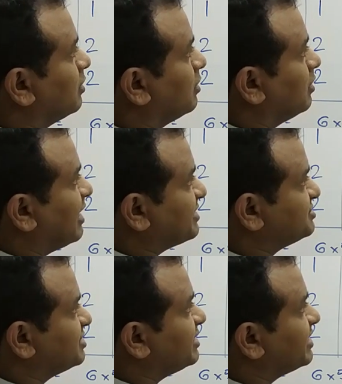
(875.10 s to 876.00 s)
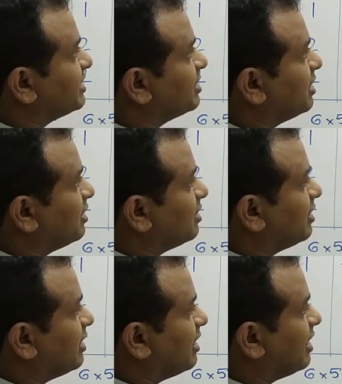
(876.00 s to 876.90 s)
uh, Argentina,
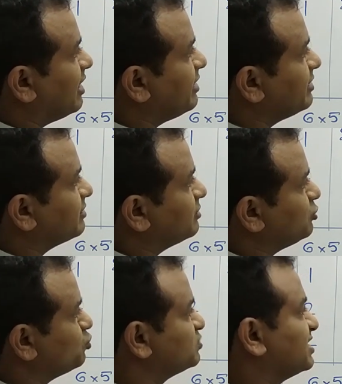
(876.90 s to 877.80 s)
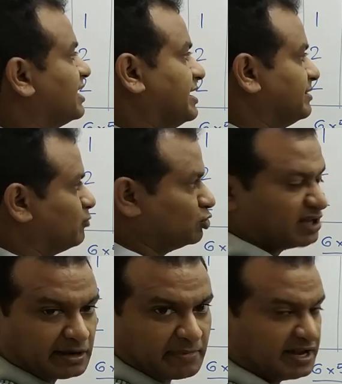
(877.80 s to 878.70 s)
and New Zealand.
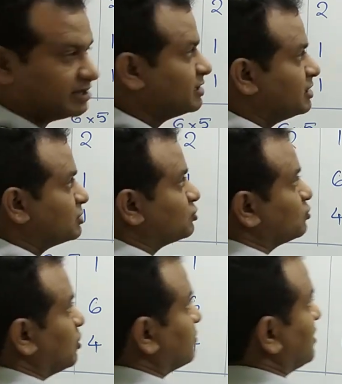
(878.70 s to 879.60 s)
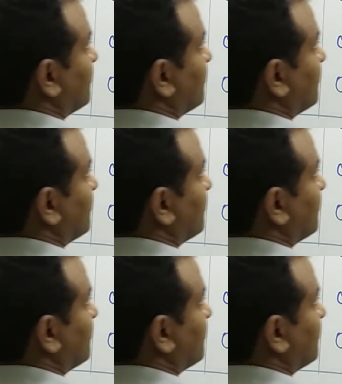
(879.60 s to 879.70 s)
Both are remaining. So South